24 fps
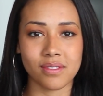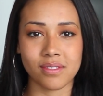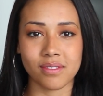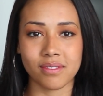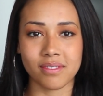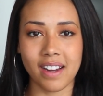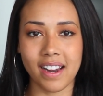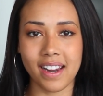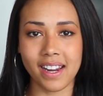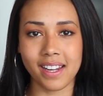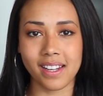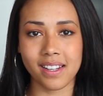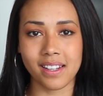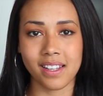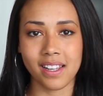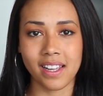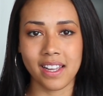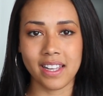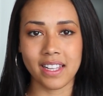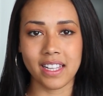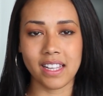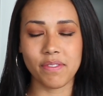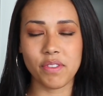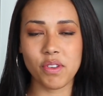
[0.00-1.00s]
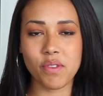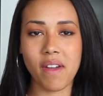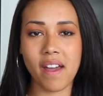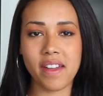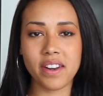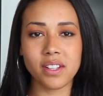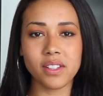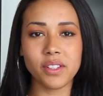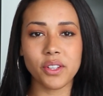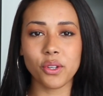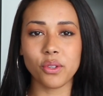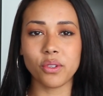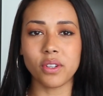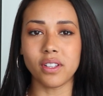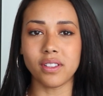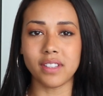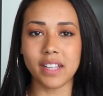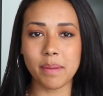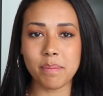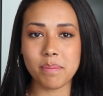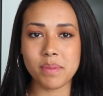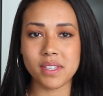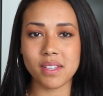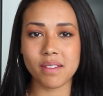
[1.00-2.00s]
Right? If you've had a little
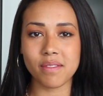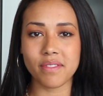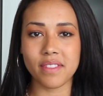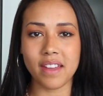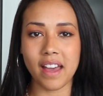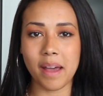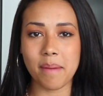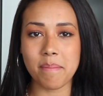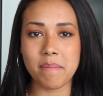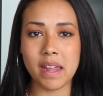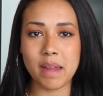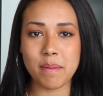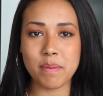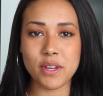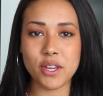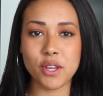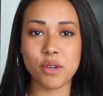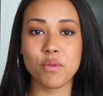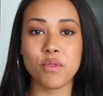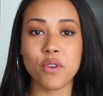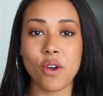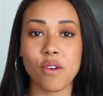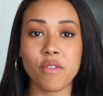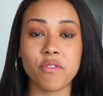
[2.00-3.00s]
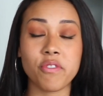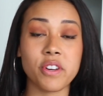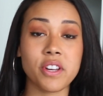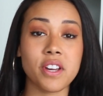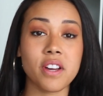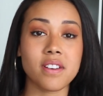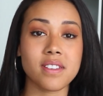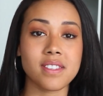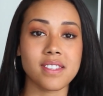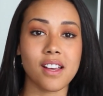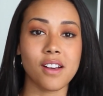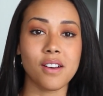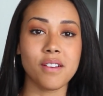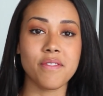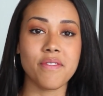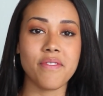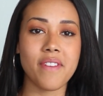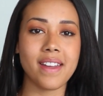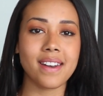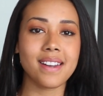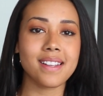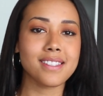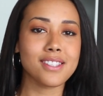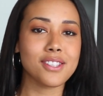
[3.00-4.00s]
glimpse of that, maybe you know for yourself
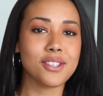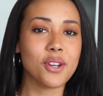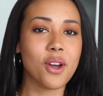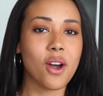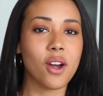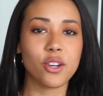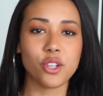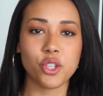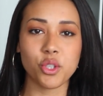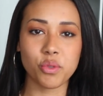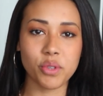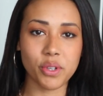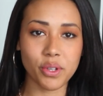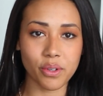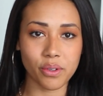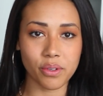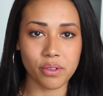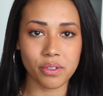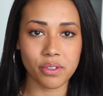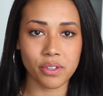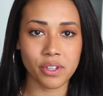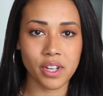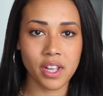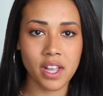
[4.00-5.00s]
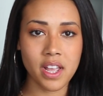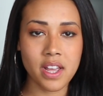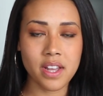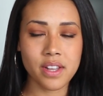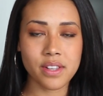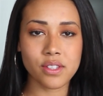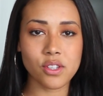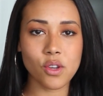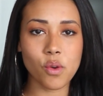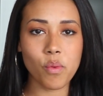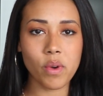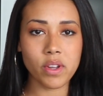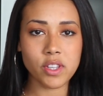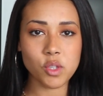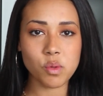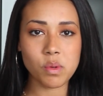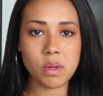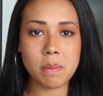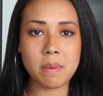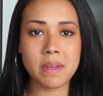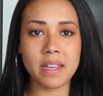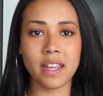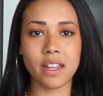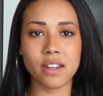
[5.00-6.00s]
that it's not true. So once
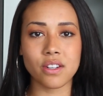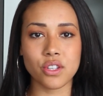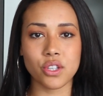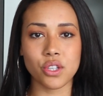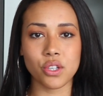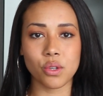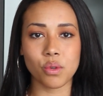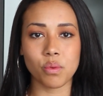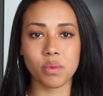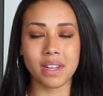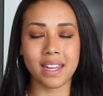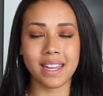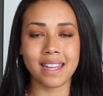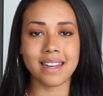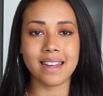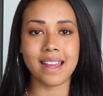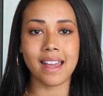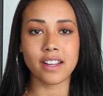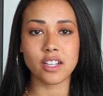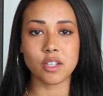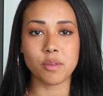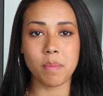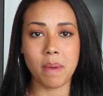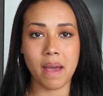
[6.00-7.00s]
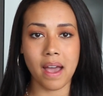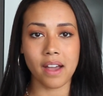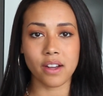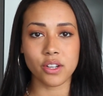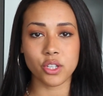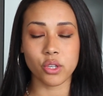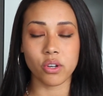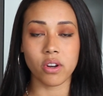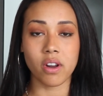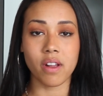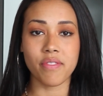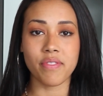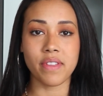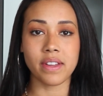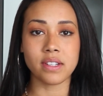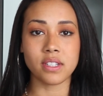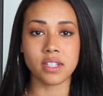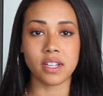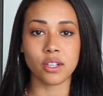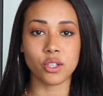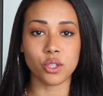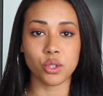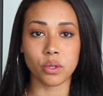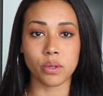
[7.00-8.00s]
we begin to connect back to our
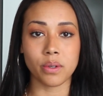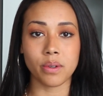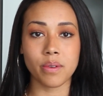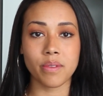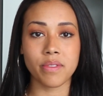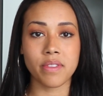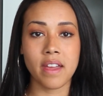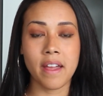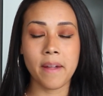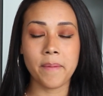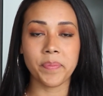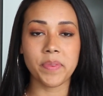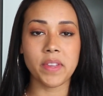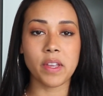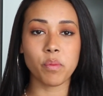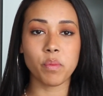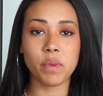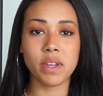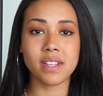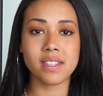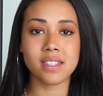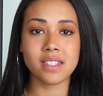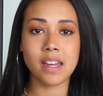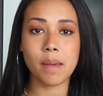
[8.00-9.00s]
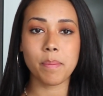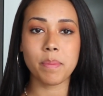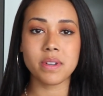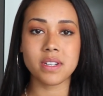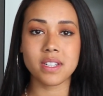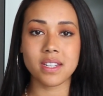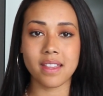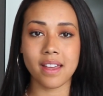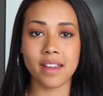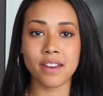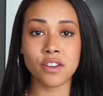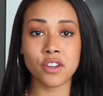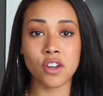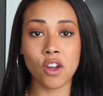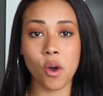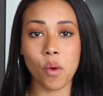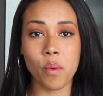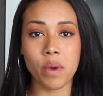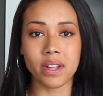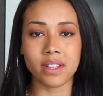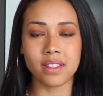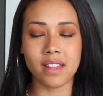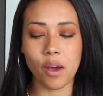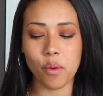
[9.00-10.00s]
authentic truth and we step into that
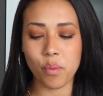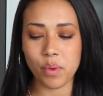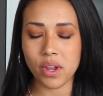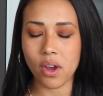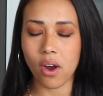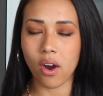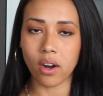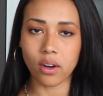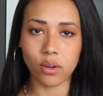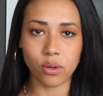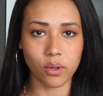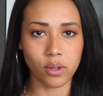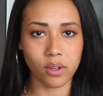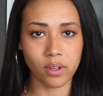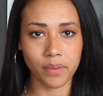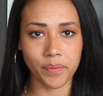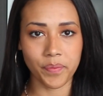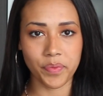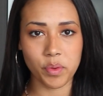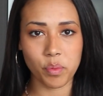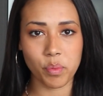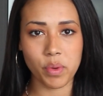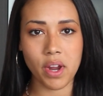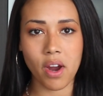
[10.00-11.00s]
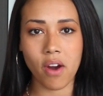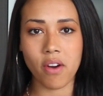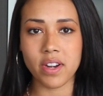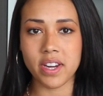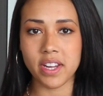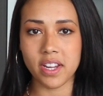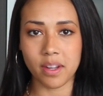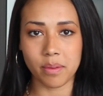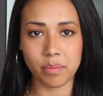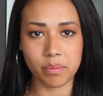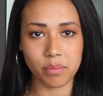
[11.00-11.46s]
knowing that we are whole, we already